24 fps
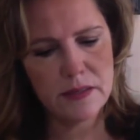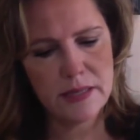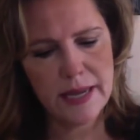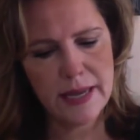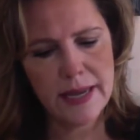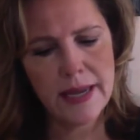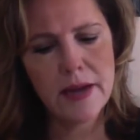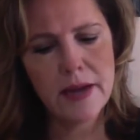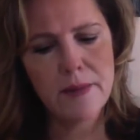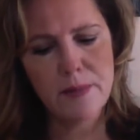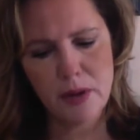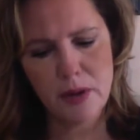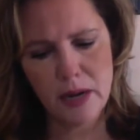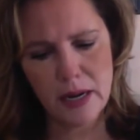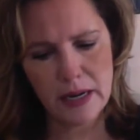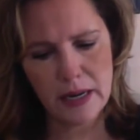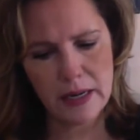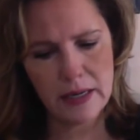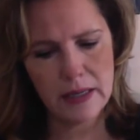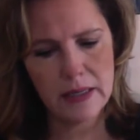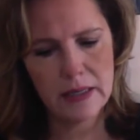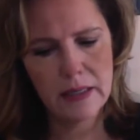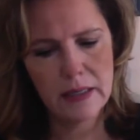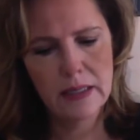Taking a
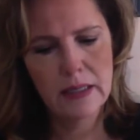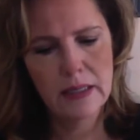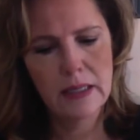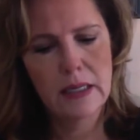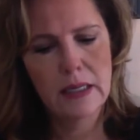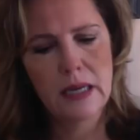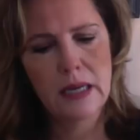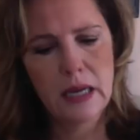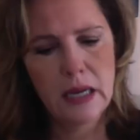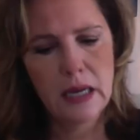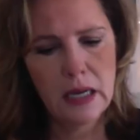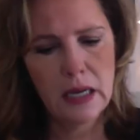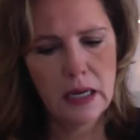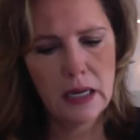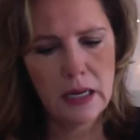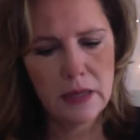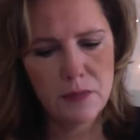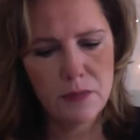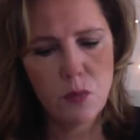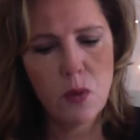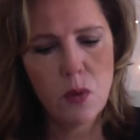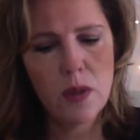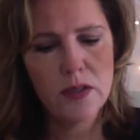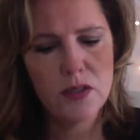break.
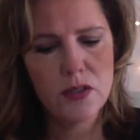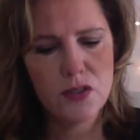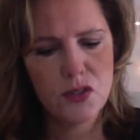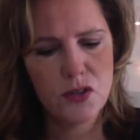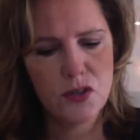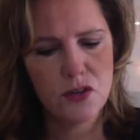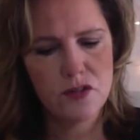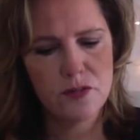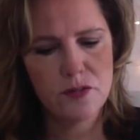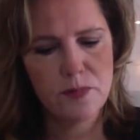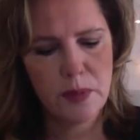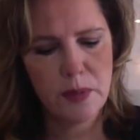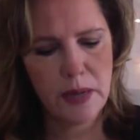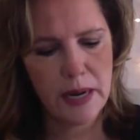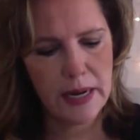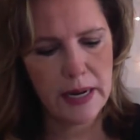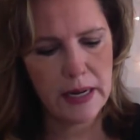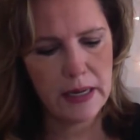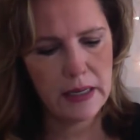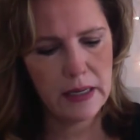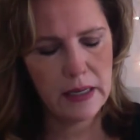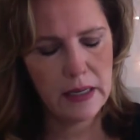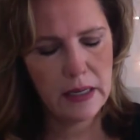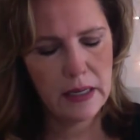Uh, a well-deserved
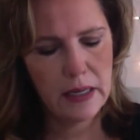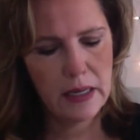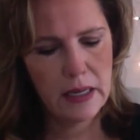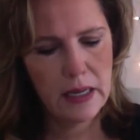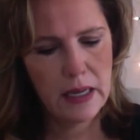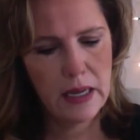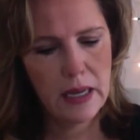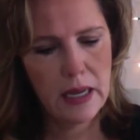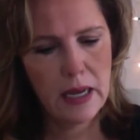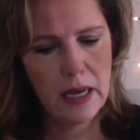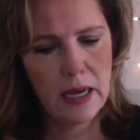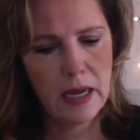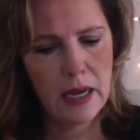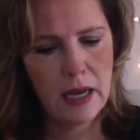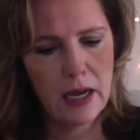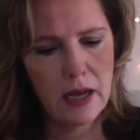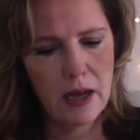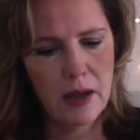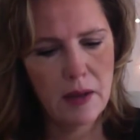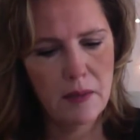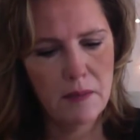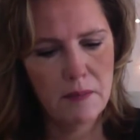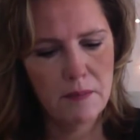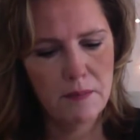break.
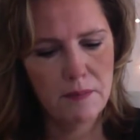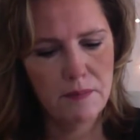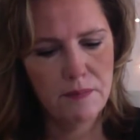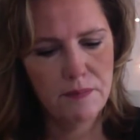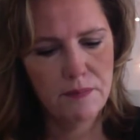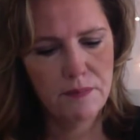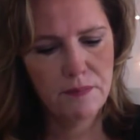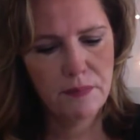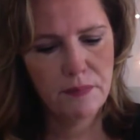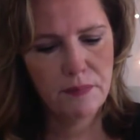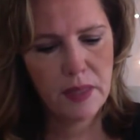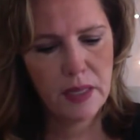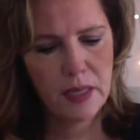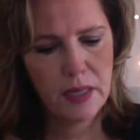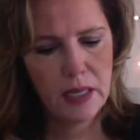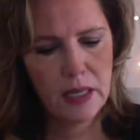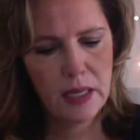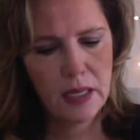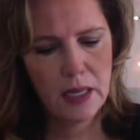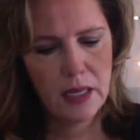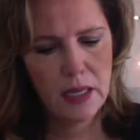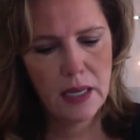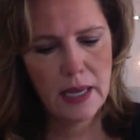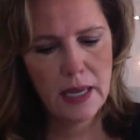Um,
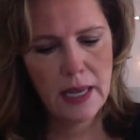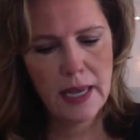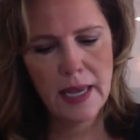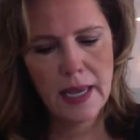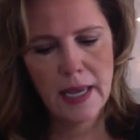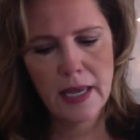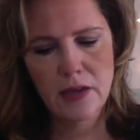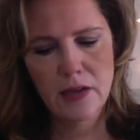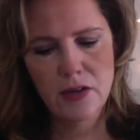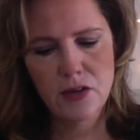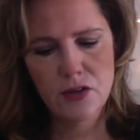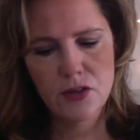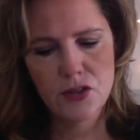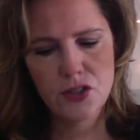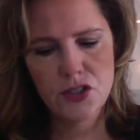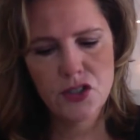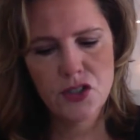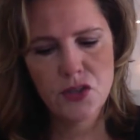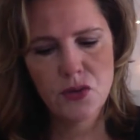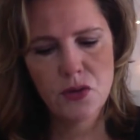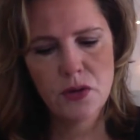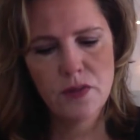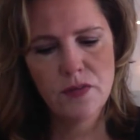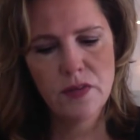and you're just
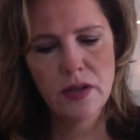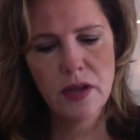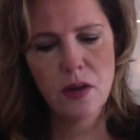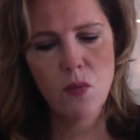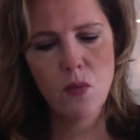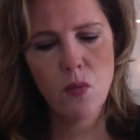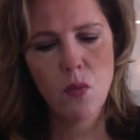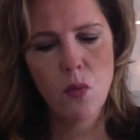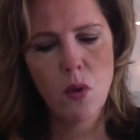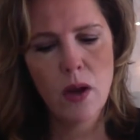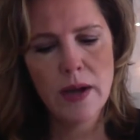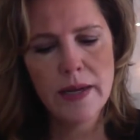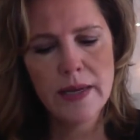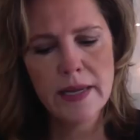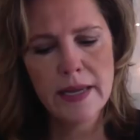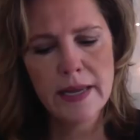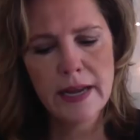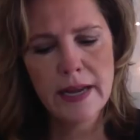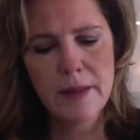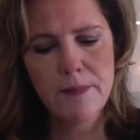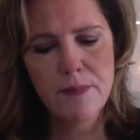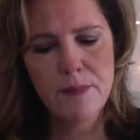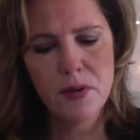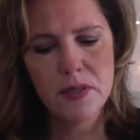sort of like, what can
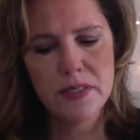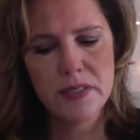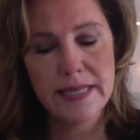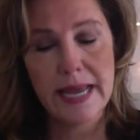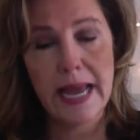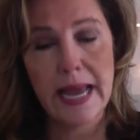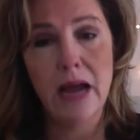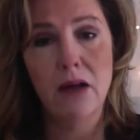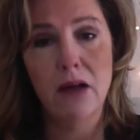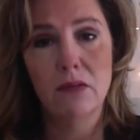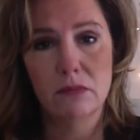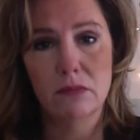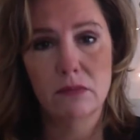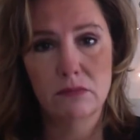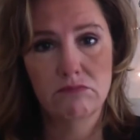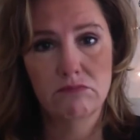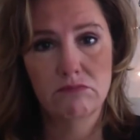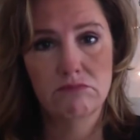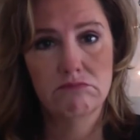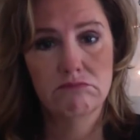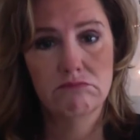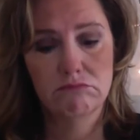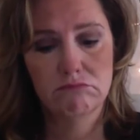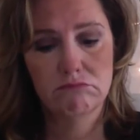I put down?
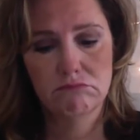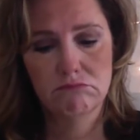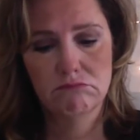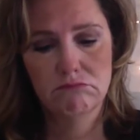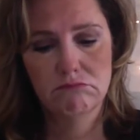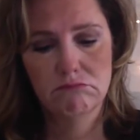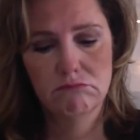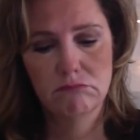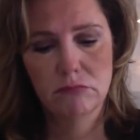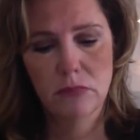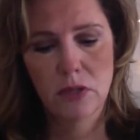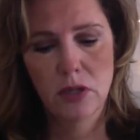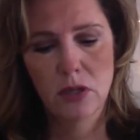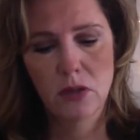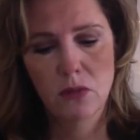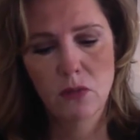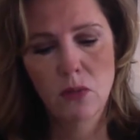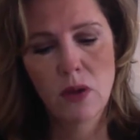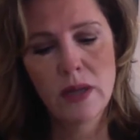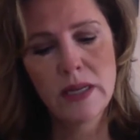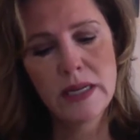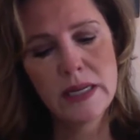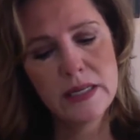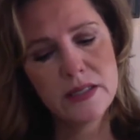
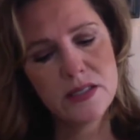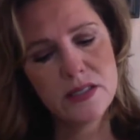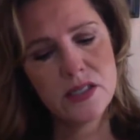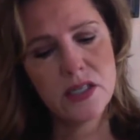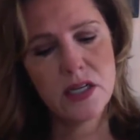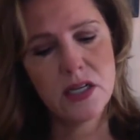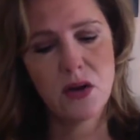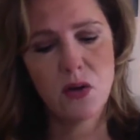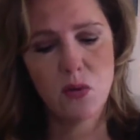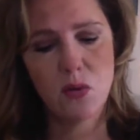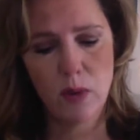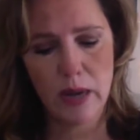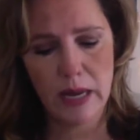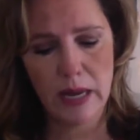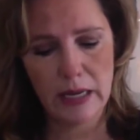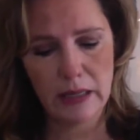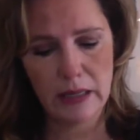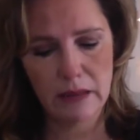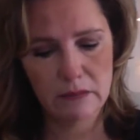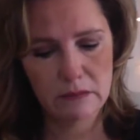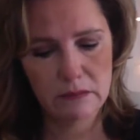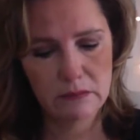What needs to go away?